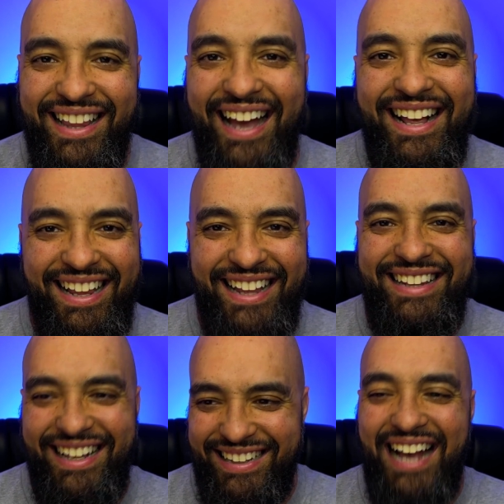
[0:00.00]
Like,
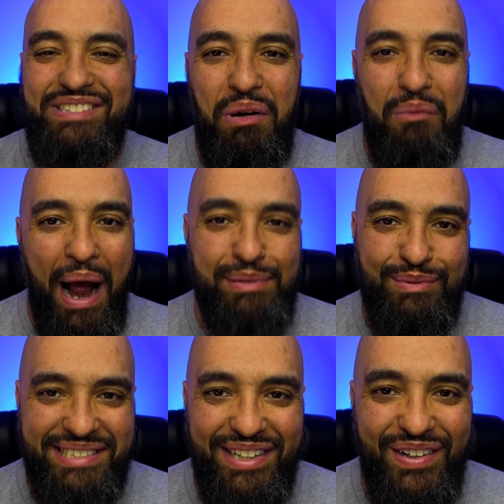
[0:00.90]
like that's what Robert
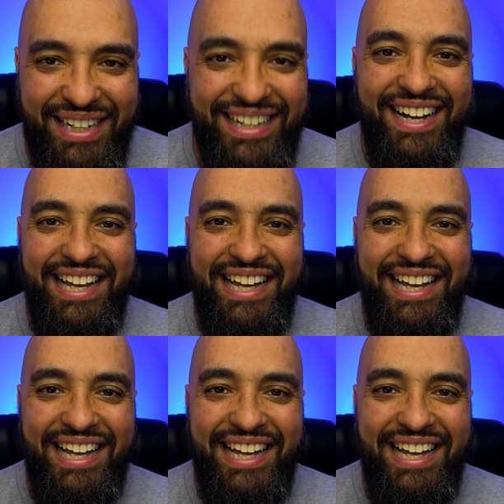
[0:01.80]
was doing.